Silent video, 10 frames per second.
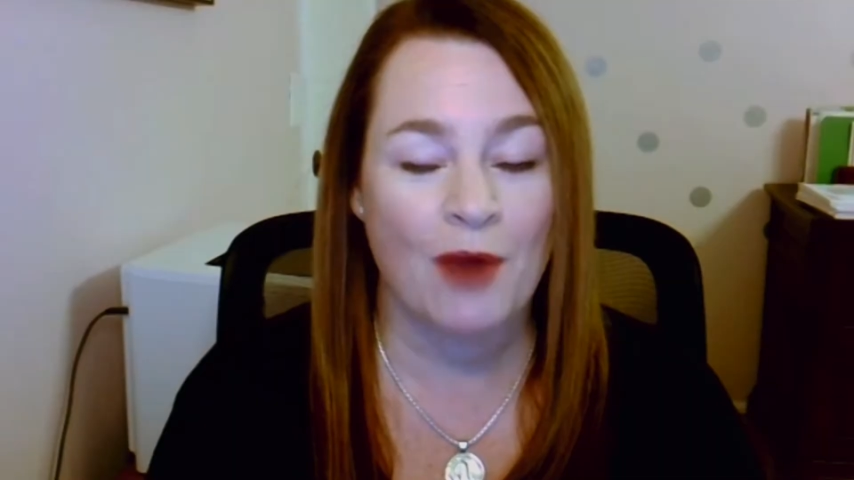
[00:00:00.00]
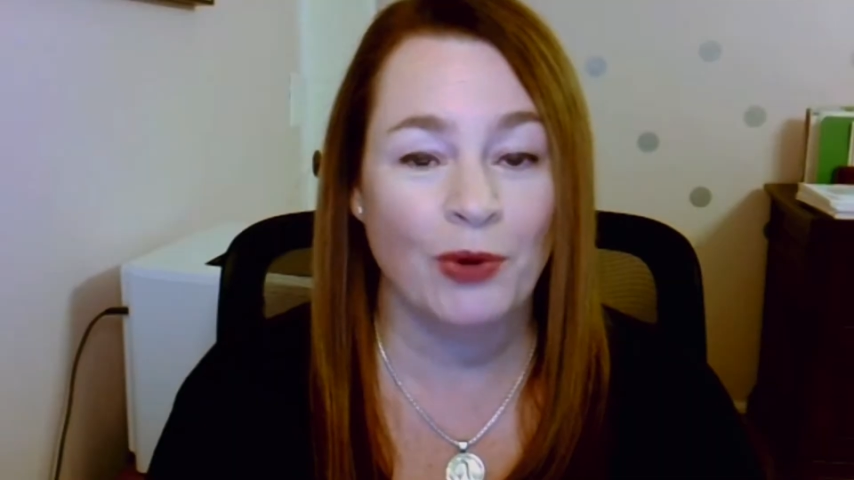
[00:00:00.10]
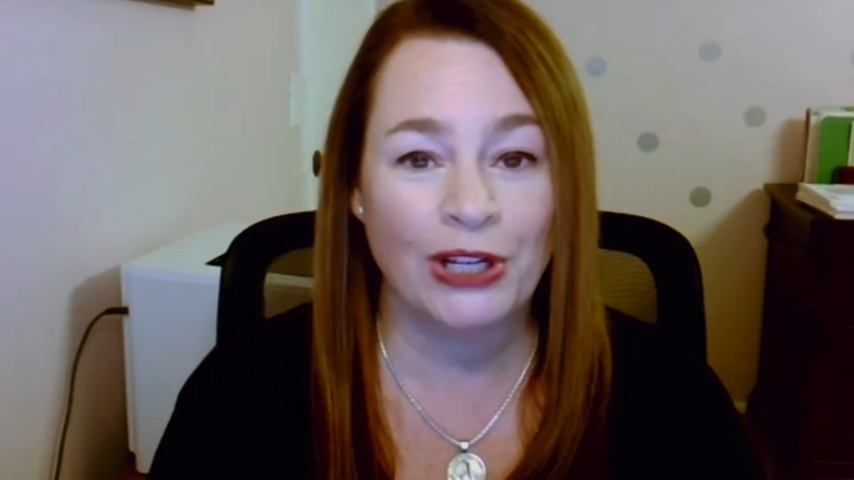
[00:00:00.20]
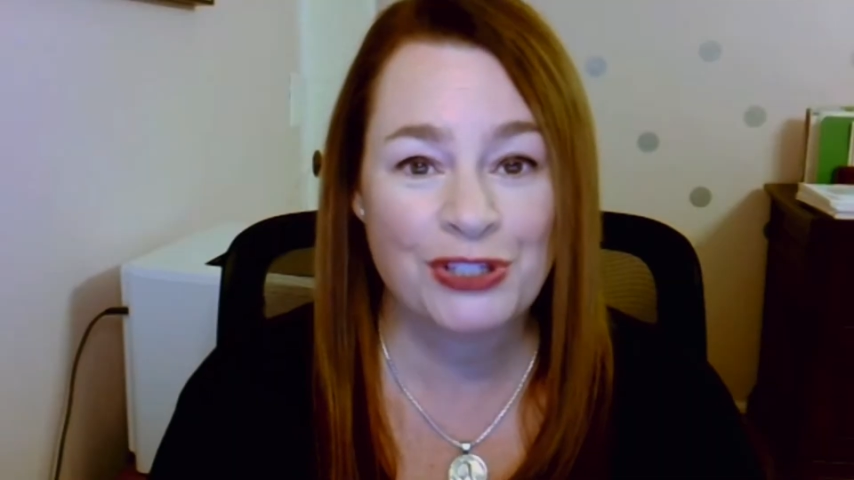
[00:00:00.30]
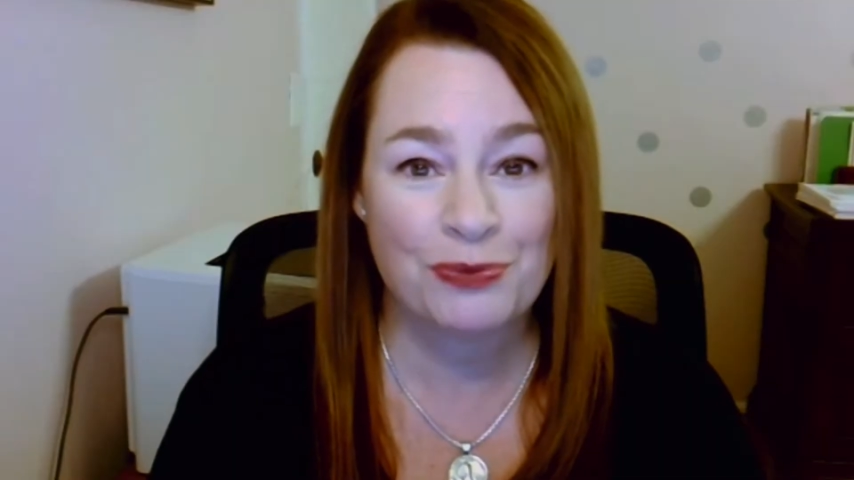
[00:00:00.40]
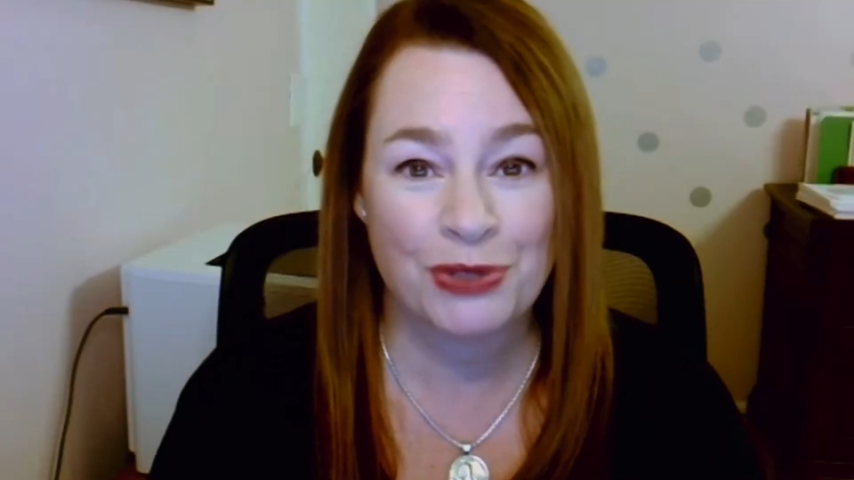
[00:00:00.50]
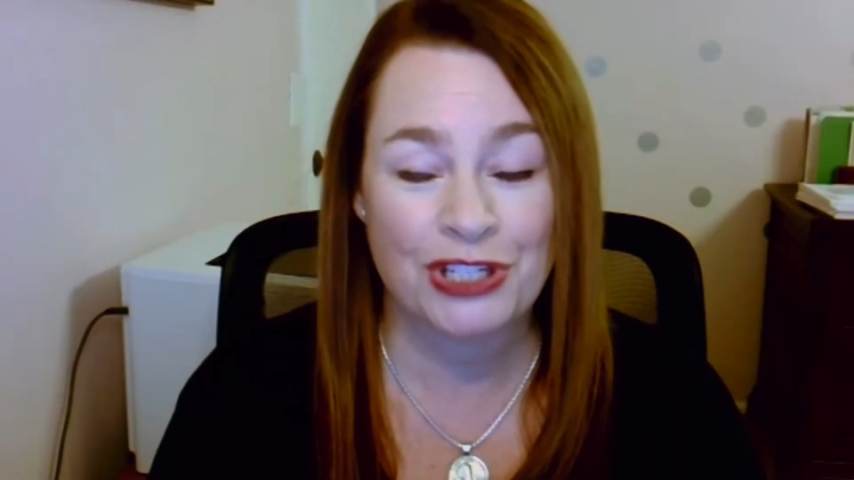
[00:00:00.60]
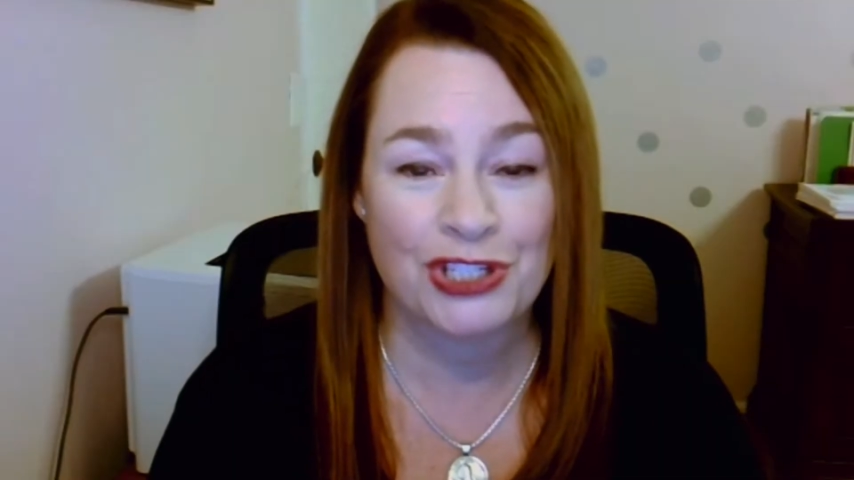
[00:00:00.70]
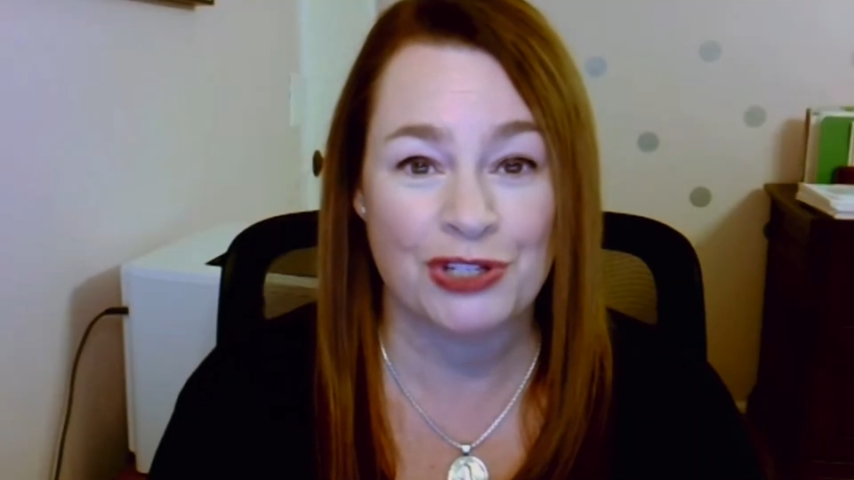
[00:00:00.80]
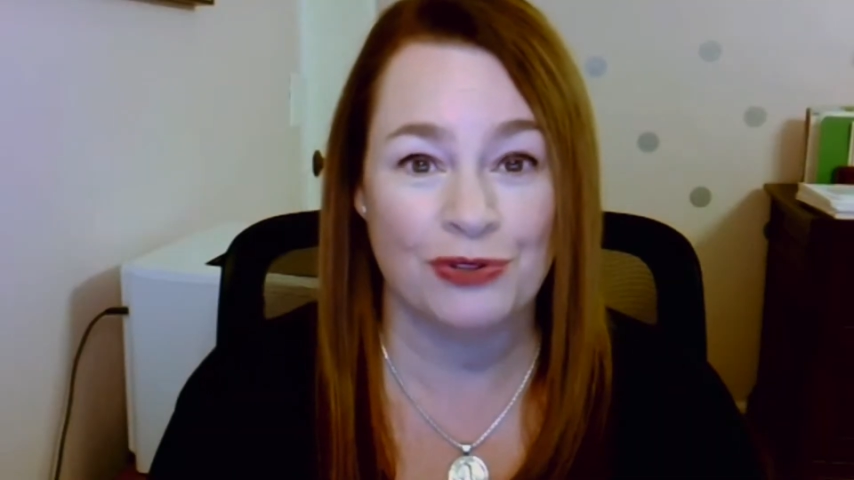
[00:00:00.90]
I wanted to
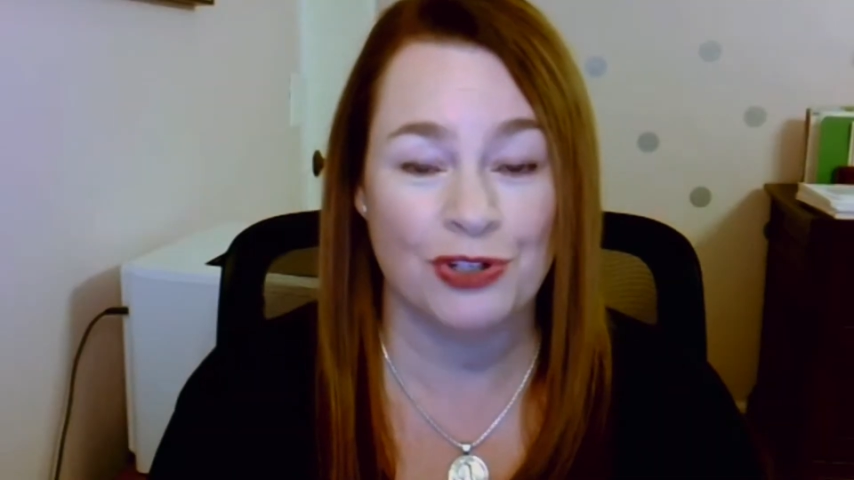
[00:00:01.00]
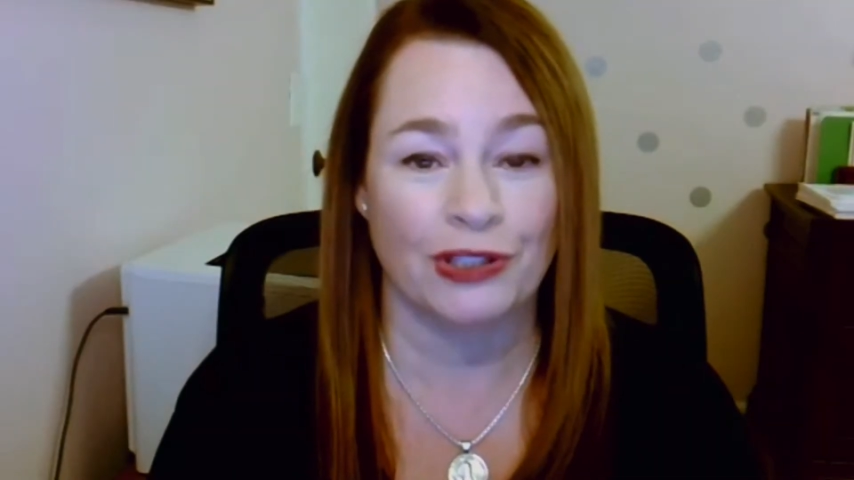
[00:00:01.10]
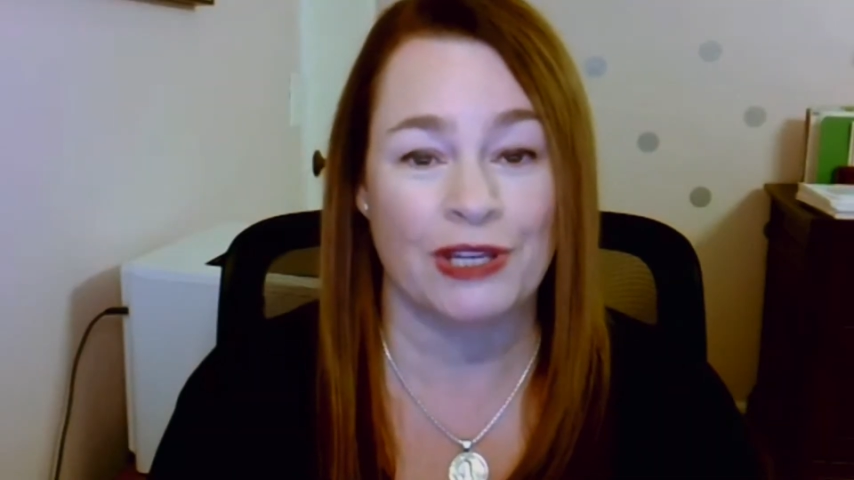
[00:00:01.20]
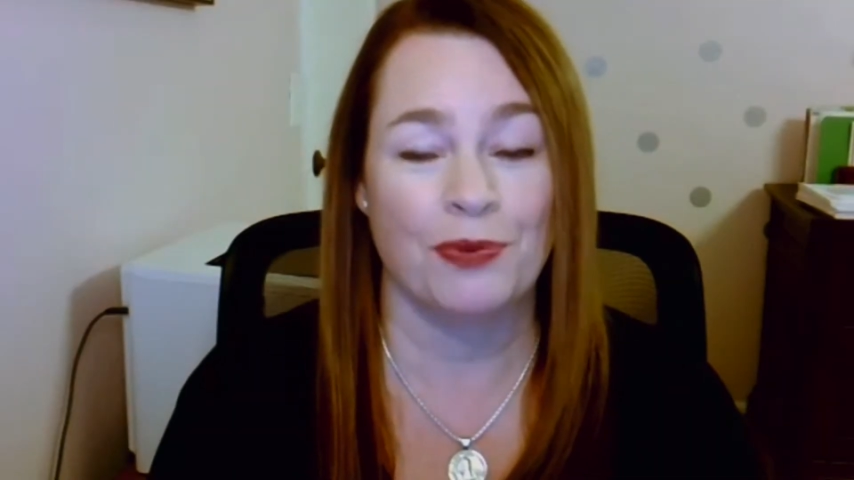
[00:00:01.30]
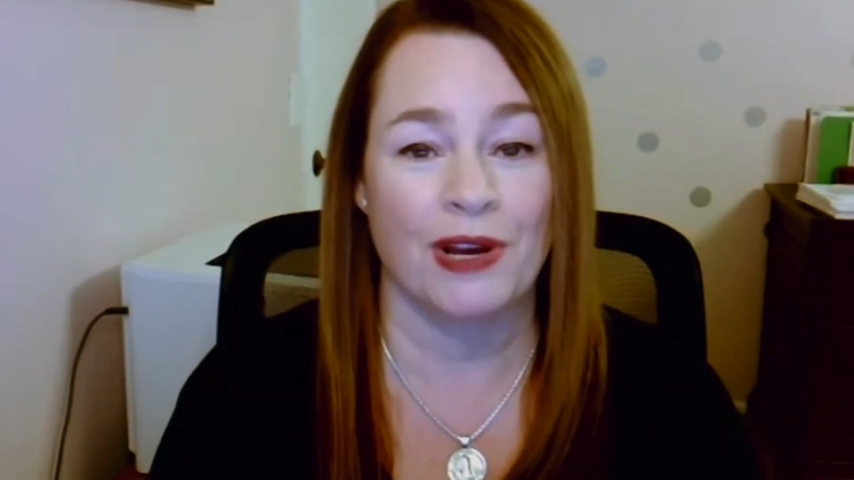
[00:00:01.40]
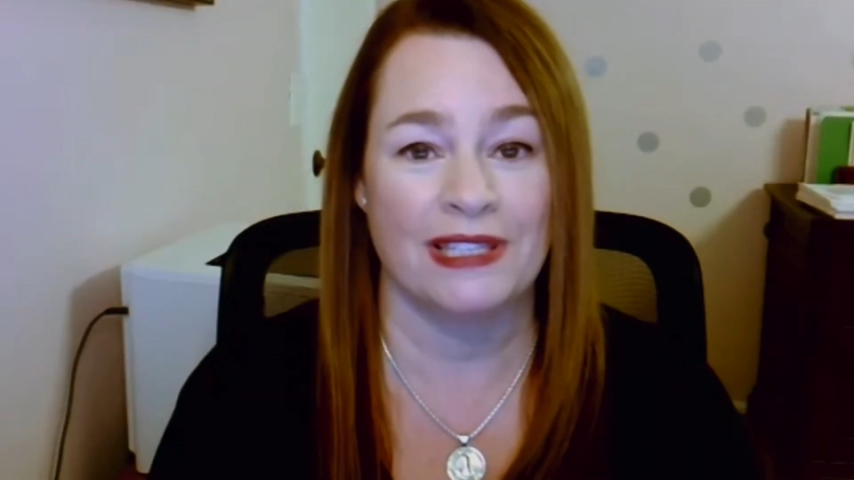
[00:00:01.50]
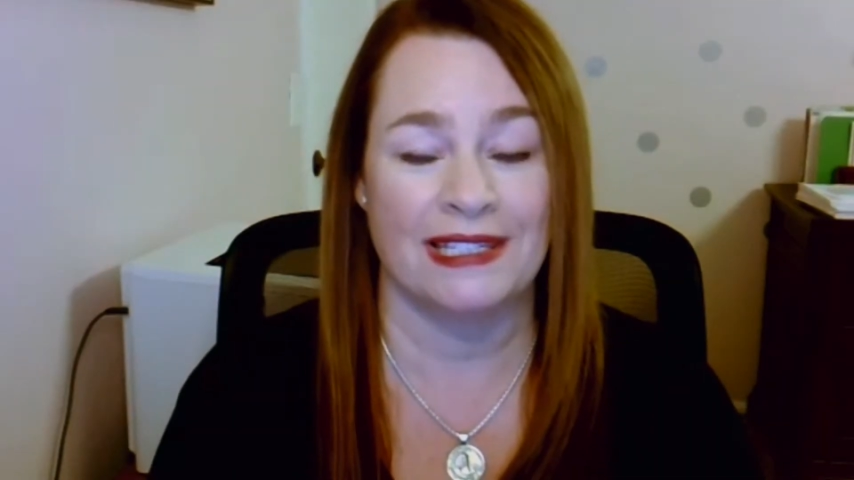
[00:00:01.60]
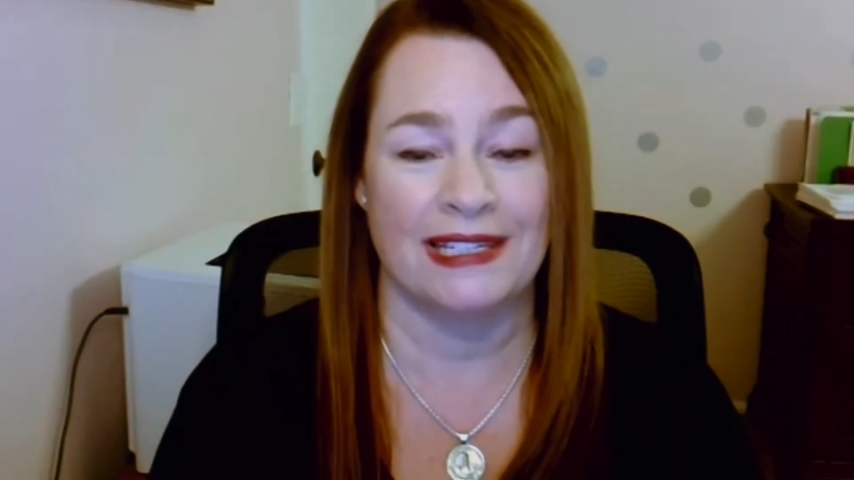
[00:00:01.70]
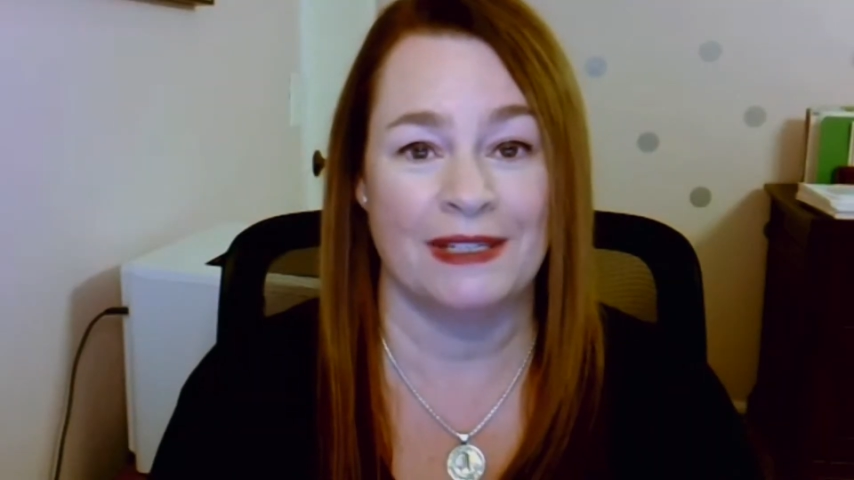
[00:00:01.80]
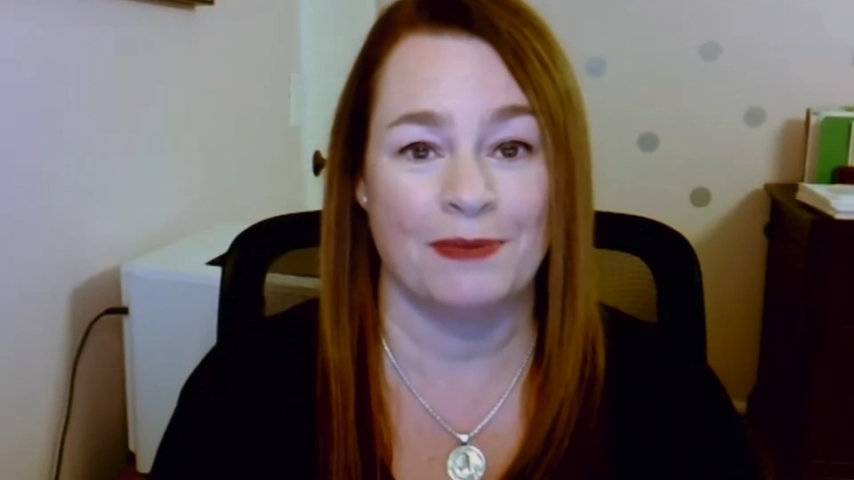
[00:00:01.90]
be Junior League
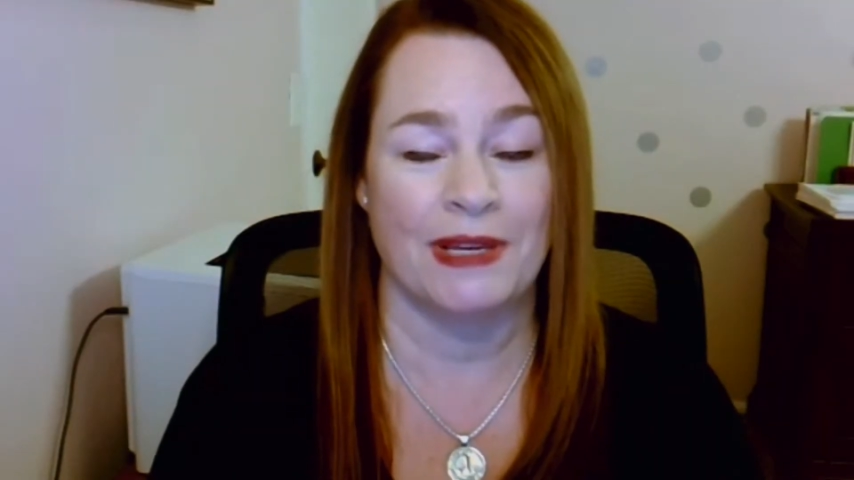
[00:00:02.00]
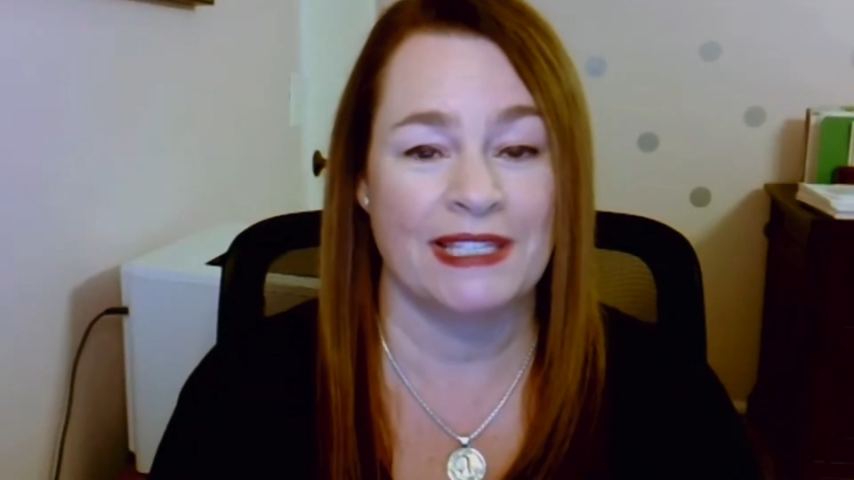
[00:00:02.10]
president